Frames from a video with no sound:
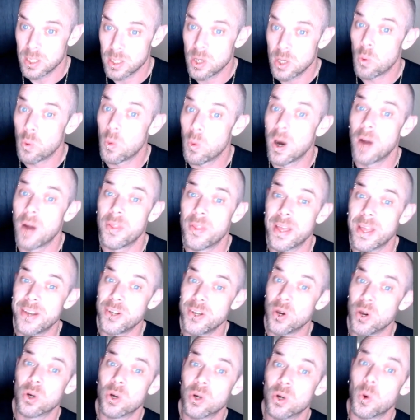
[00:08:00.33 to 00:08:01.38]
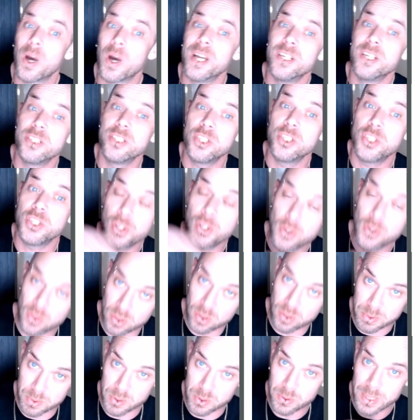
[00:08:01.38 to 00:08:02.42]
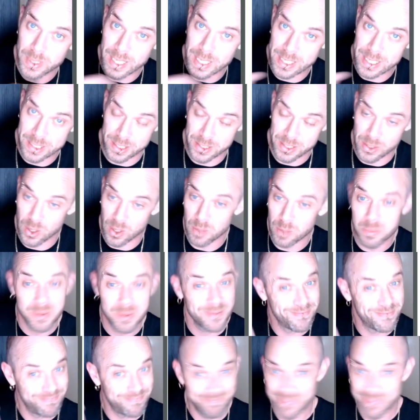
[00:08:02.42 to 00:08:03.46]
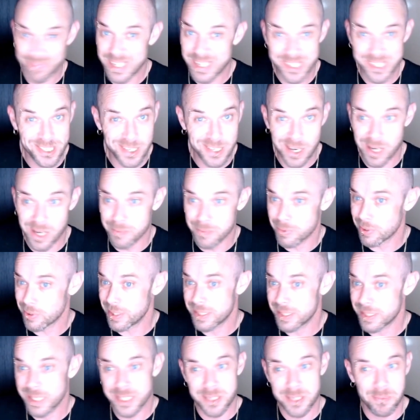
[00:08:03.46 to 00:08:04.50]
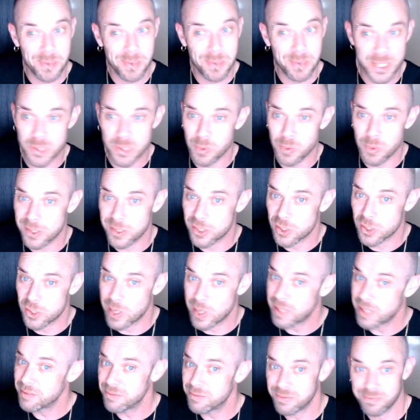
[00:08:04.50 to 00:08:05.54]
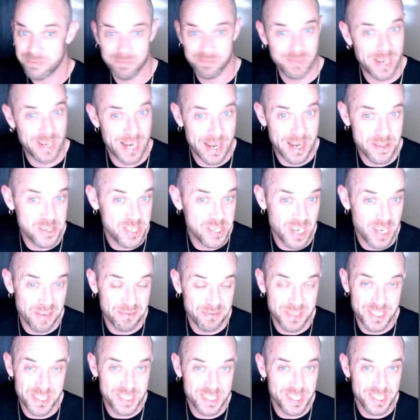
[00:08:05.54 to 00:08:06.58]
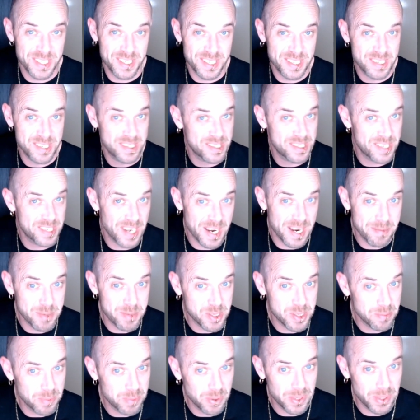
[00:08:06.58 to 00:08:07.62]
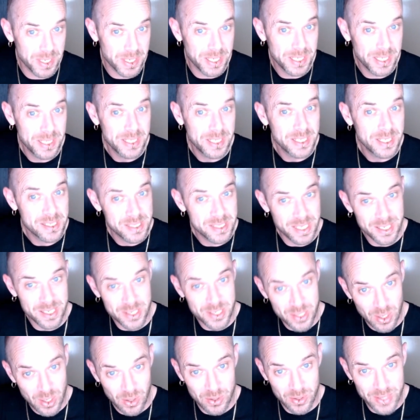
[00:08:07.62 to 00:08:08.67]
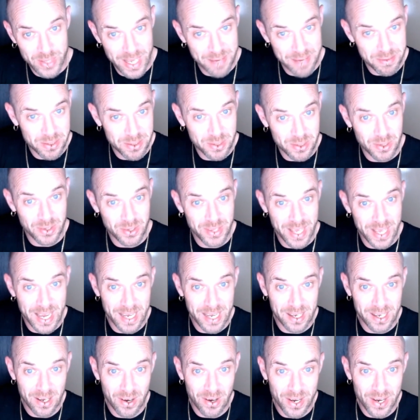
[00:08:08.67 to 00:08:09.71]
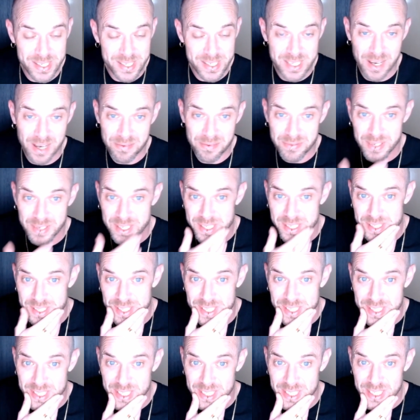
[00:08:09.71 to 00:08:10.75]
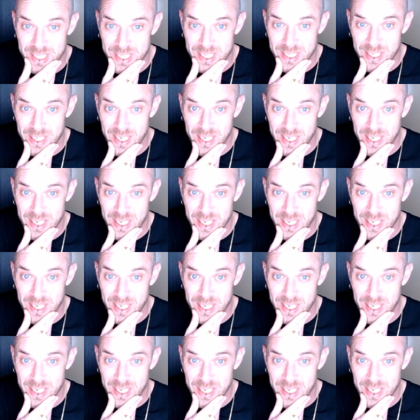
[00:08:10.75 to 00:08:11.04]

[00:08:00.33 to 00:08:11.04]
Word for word: While they're not quite as durable as a knob, it's Scar Boys. It's a +1 strength, and the toughness is the same as a boy. So they haven't got that higher toughness that the